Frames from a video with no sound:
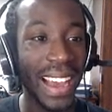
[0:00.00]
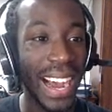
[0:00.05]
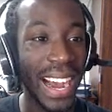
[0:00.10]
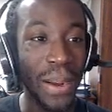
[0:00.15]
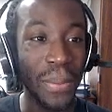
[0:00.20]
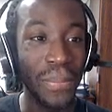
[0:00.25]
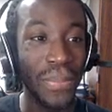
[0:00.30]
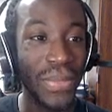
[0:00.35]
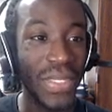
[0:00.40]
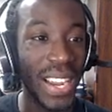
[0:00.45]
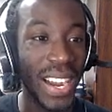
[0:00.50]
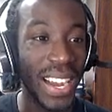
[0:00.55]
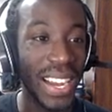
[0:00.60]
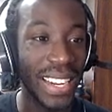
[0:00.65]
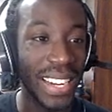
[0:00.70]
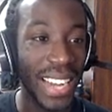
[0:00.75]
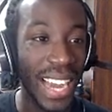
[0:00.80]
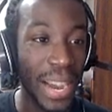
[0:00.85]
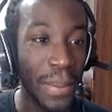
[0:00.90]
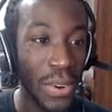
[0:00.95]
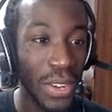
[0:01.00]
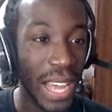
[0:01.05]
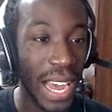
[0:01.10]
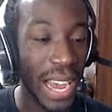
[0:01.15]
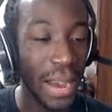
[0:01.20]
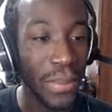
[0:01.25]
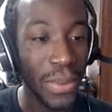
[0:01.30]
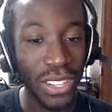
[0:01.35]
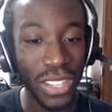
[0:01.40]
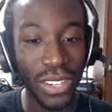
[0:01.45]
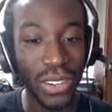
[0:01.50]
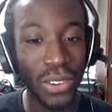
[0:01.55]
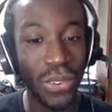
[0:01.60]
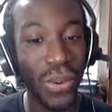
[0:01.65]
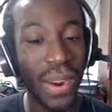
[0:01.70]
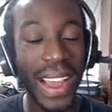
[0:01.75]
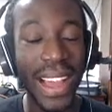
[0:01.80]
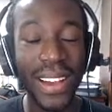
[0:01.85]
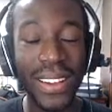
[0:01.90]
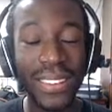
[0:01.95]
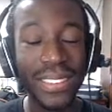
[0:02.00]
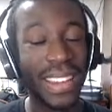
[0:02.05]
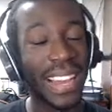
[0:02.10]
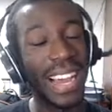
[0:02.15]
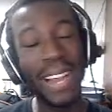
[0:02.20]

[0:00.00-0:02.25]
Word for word: I'm done. I'm on the ground.